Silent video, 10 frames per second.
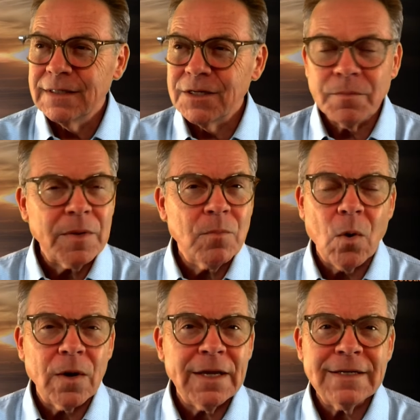Could be
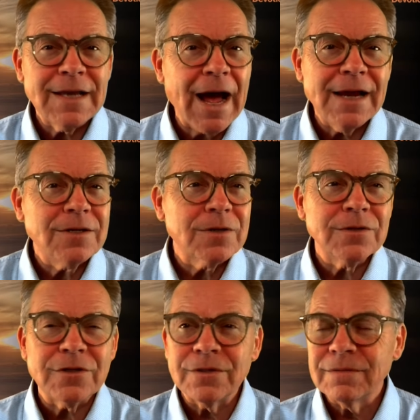morning, night, or
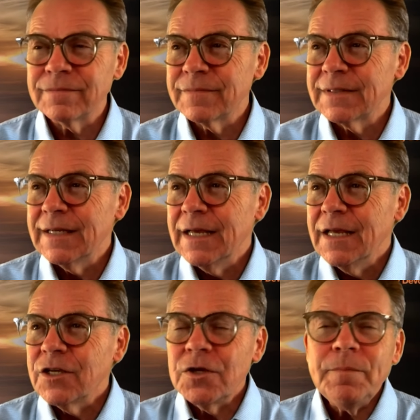noon.
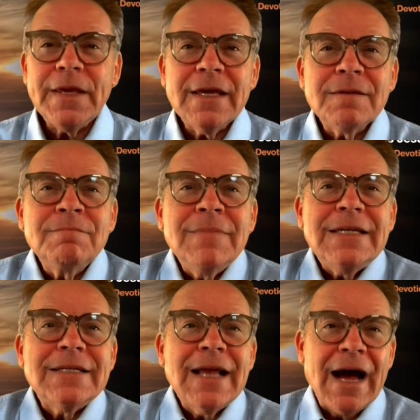Could be at
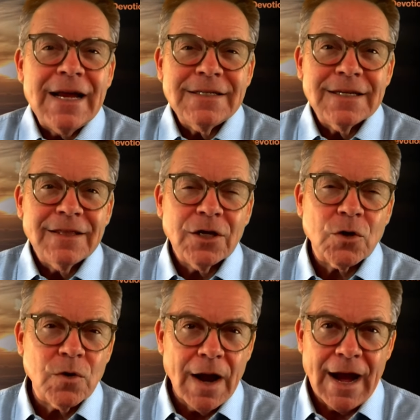midnight the
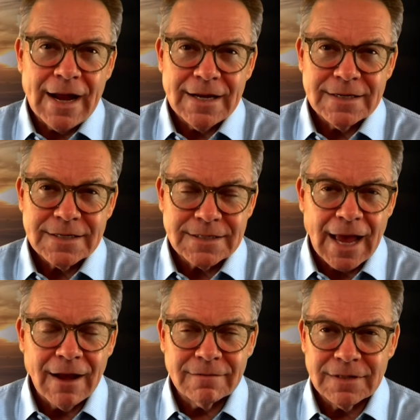cry
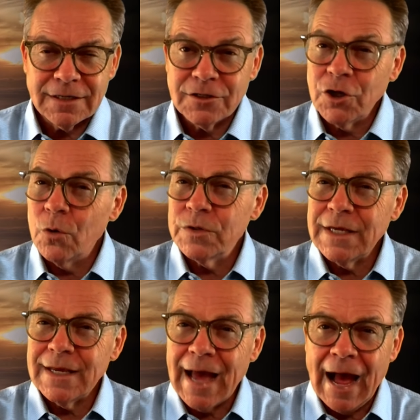sounded, go
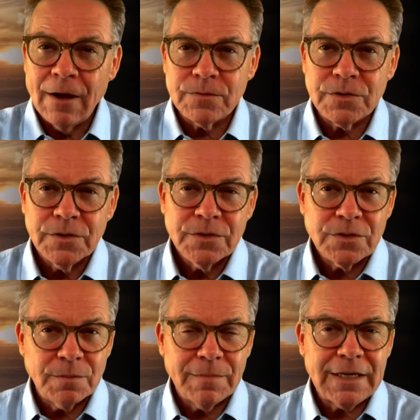ye out
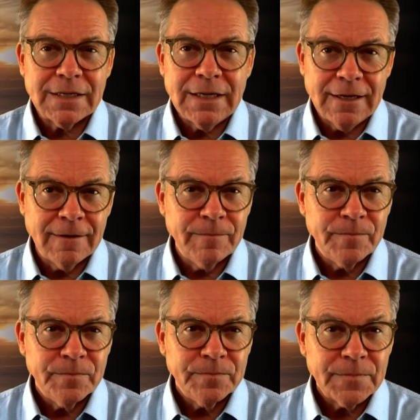to meet him.
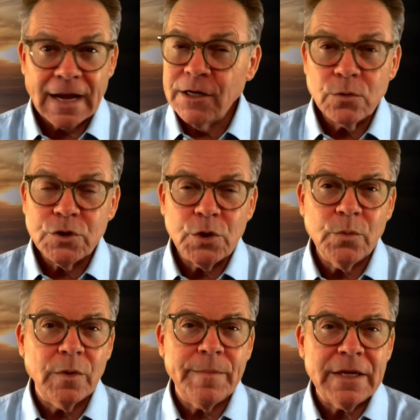I know two
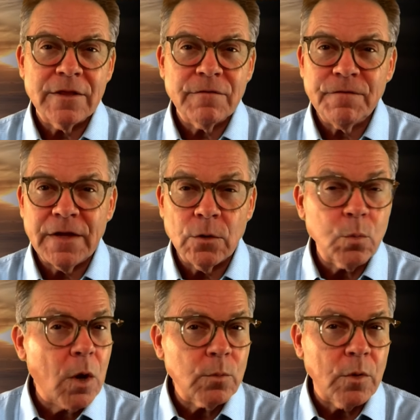will be in the field.
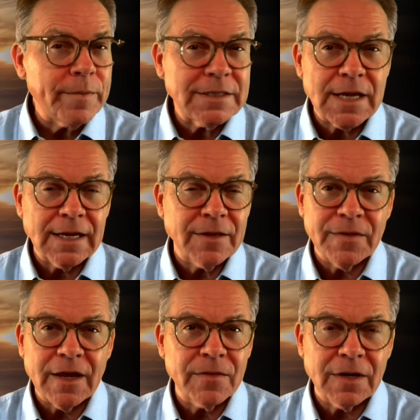One will be taken,
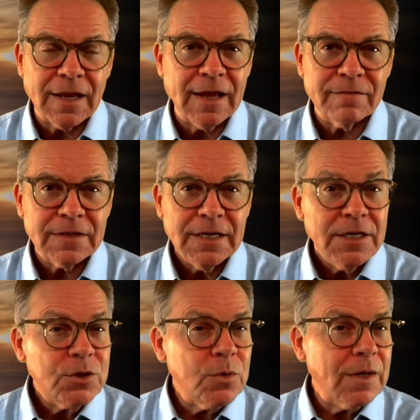the other left.
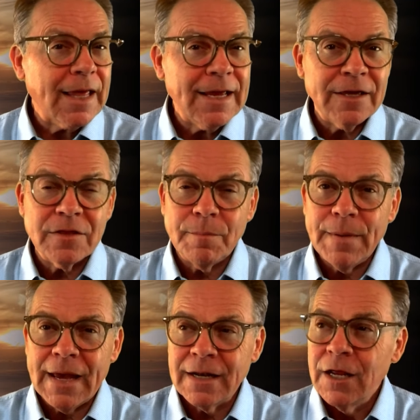Two laying in the
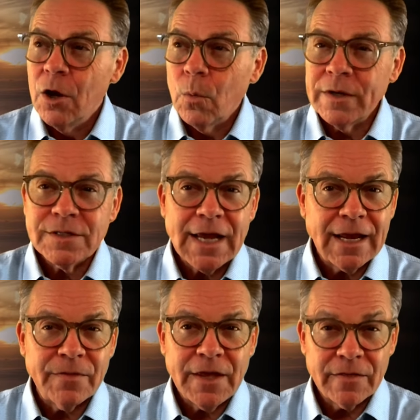bed, one
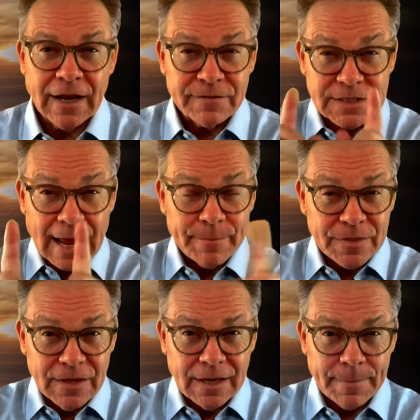taken, the other left. Stop
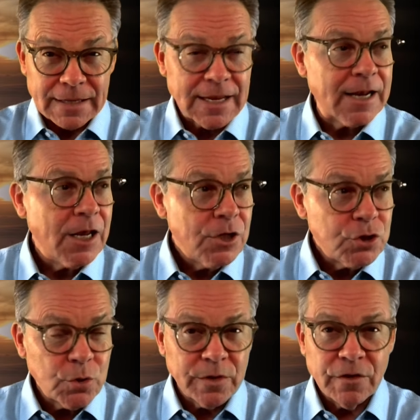and think about that.
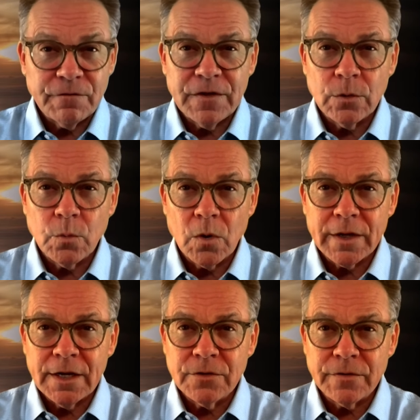Two in the field
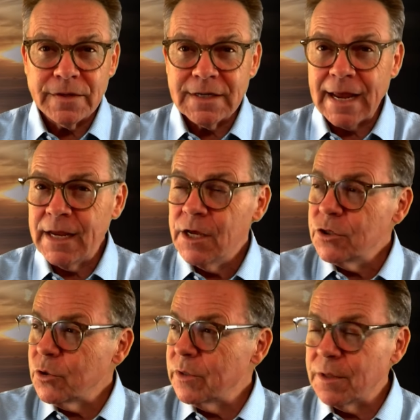working during the day,
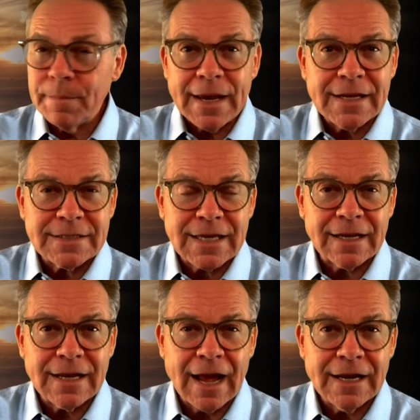two in the bed, it's
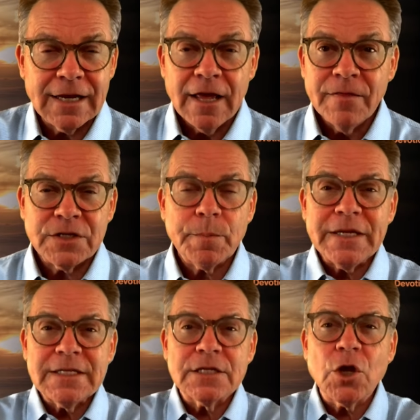at night. This
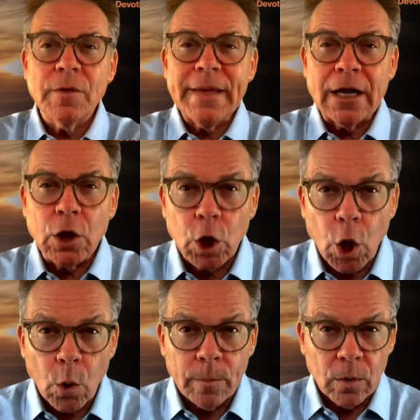means it's going to be a
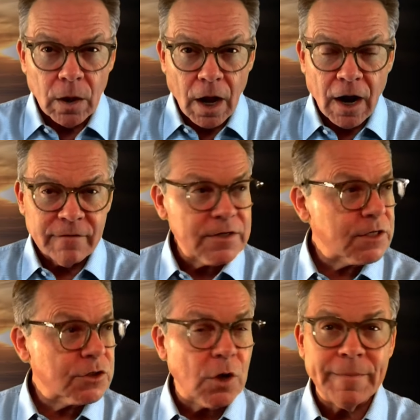global harvest.
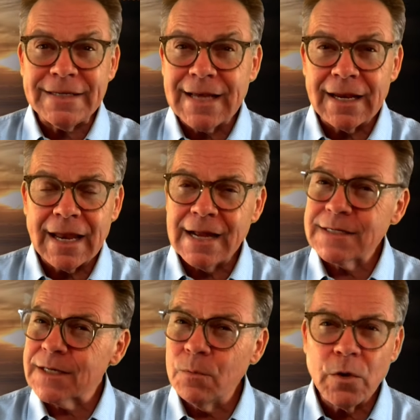It's going to be daylight
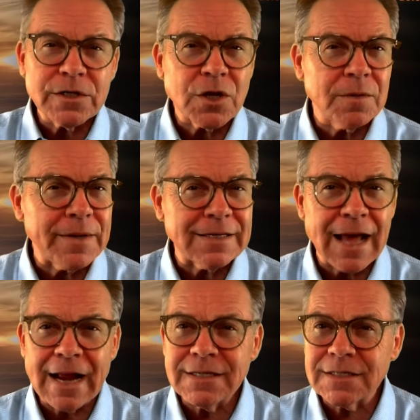somewhere. It's going to be
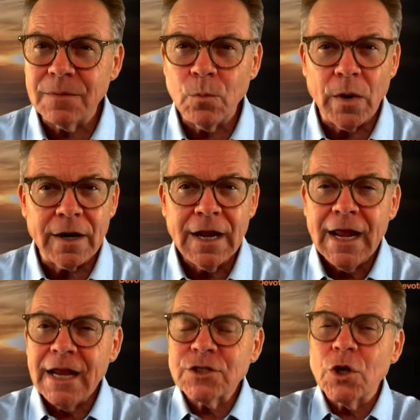night somewhere.
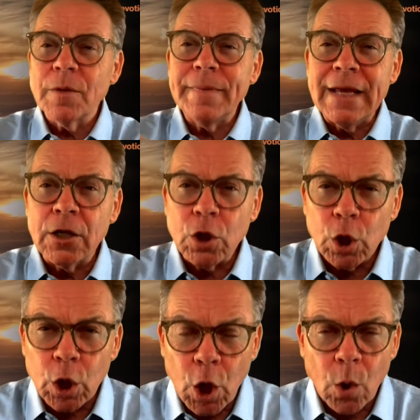It's going to be a
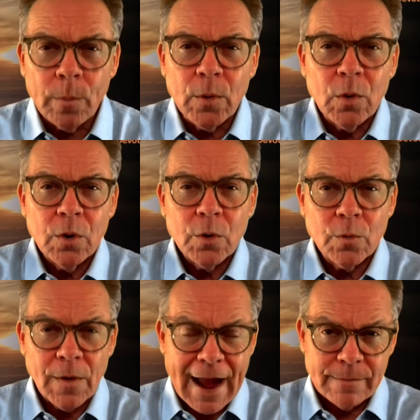global
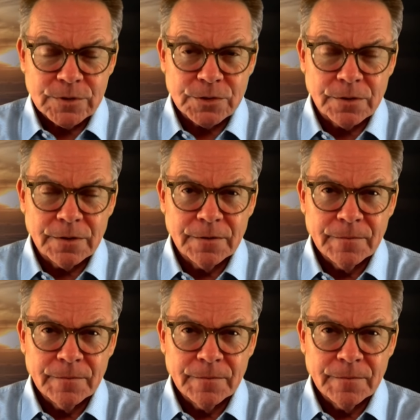rapture